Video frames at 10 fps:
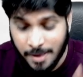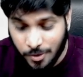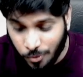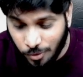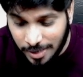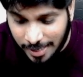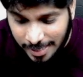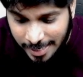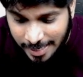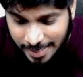only
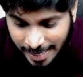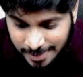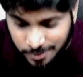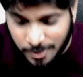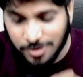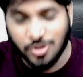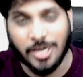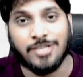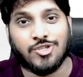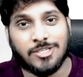year has been
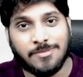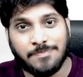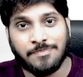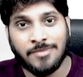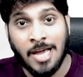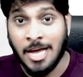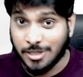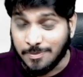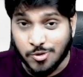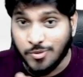changed.
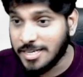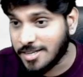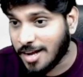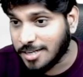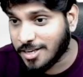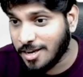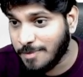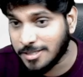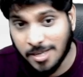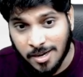Some students are asking
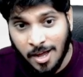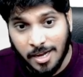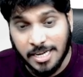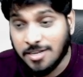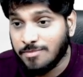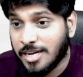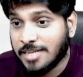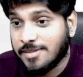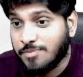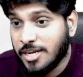me, sir, income
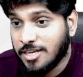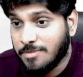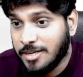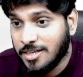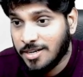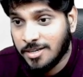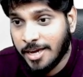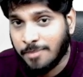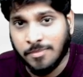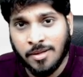tax updated material
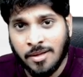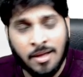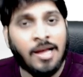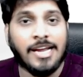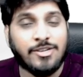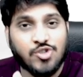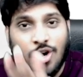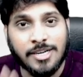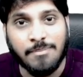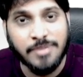came. It's
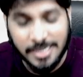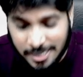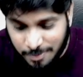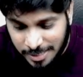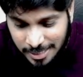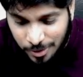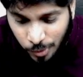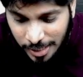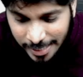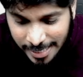not updated material,
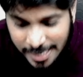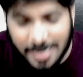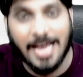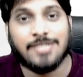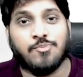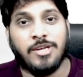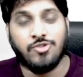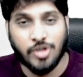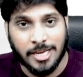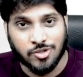only year has been
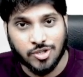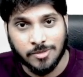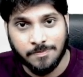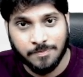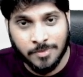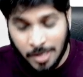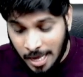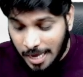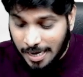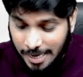changed.
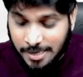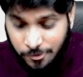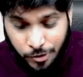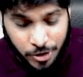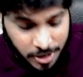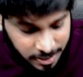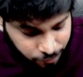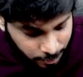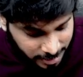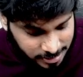Like for your
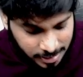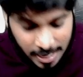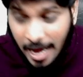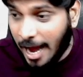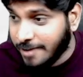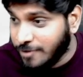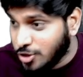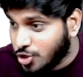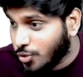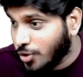information, I will
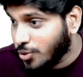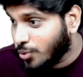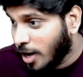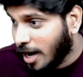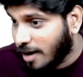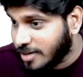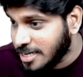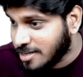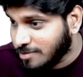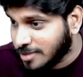show you our
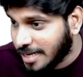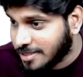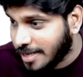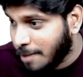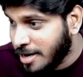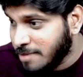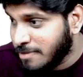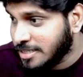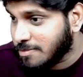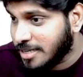income tax
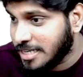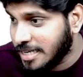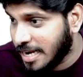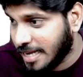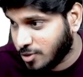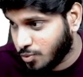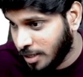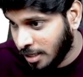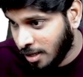amendments material as well.